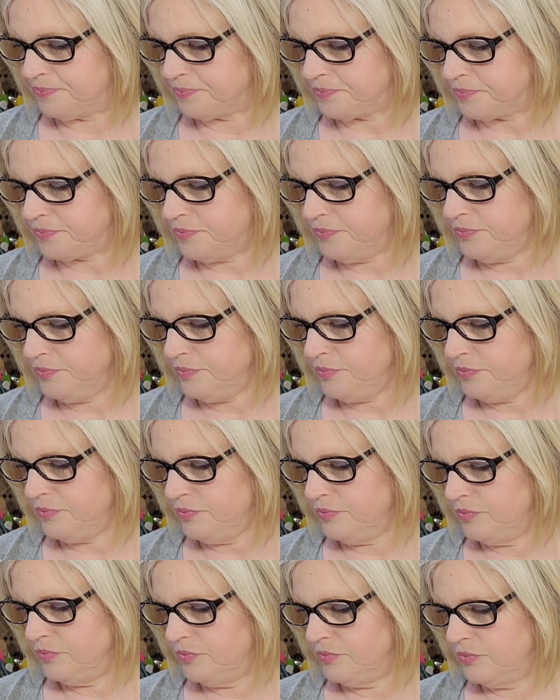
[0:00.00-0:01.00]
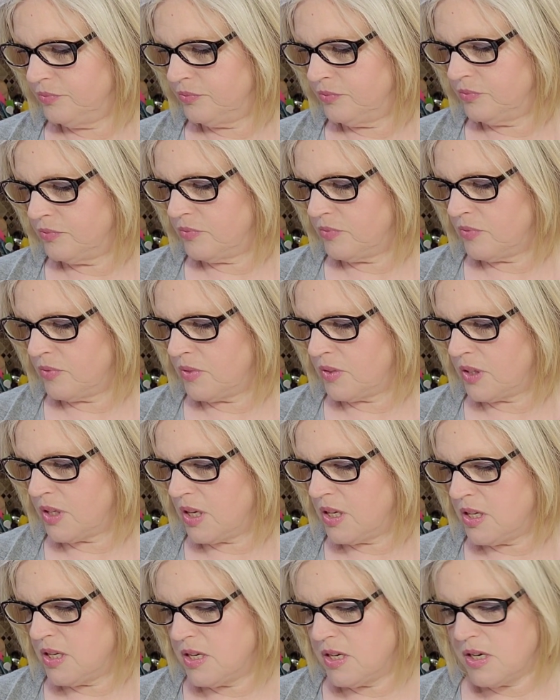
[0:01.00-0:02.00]

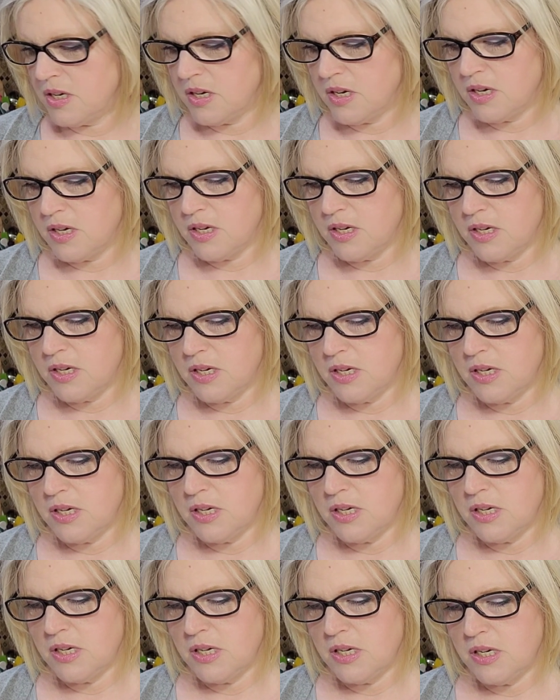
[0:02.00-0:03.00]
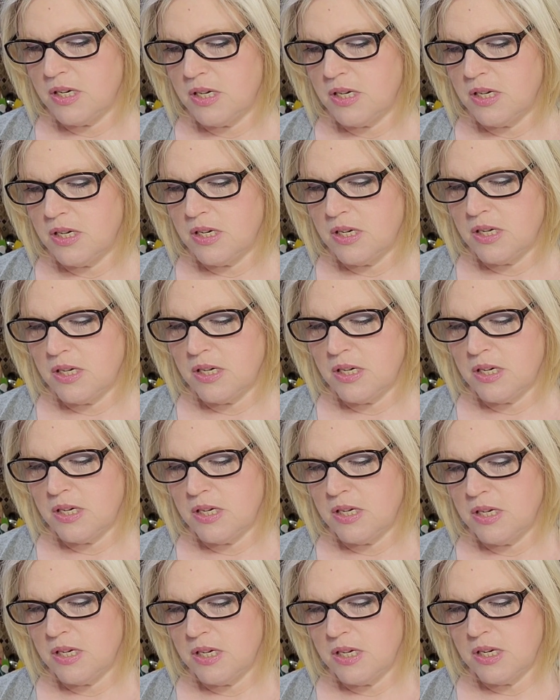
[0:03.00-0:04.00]

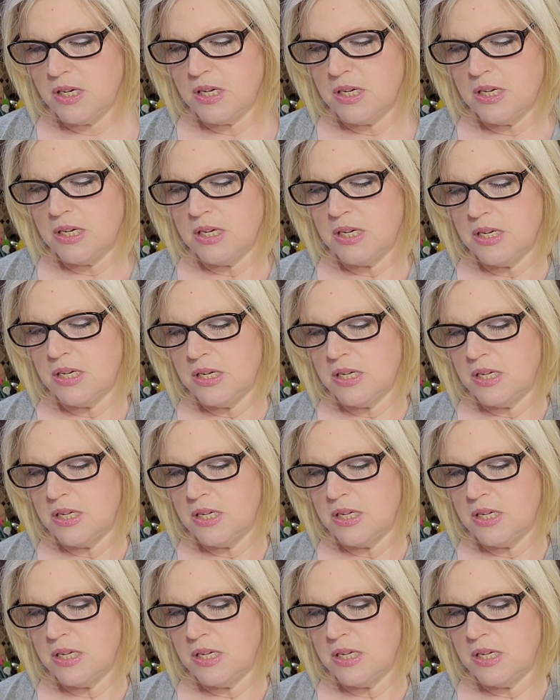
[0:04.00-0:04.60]
[no speech]